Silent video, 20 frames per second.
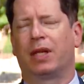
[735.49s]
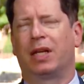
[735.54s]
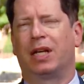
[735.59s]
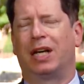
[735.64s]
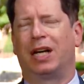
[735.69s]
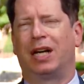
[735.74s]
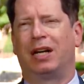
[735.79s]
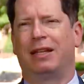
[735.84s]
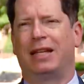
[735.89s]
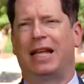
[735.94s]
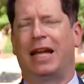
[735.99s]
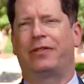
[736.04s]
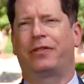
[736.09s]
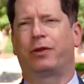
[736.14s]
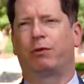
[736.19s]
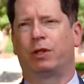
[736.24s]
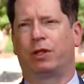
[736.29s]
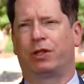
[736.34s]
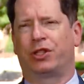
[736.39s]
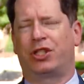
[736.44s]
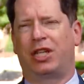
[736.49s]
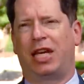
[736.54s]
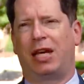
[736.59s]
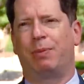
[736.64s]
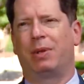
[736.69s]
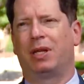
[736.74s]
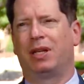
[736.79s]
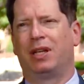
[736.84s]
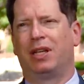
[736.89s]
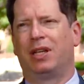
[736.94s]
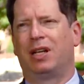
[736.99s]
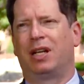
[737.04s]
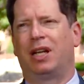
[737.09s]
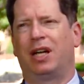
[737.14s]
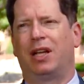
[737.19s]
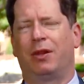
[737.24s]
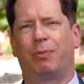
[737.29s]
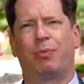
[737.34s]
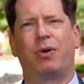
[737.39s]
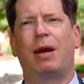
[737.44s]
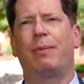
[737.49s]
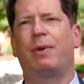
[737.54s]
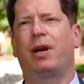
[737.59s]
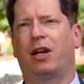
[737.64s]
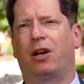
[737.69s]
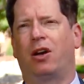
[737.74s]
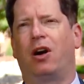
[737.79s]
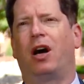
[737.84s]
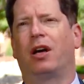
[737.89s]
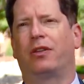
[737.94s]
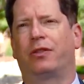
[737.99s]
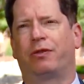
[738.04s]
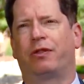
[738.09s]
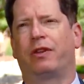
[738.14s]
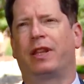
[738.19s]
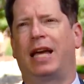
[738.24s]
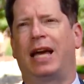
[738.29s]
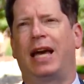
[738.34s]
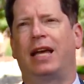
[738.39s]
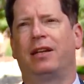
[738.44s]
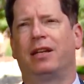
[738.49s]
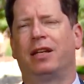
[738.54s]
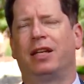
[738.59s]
That's a real shame. The primary cause for that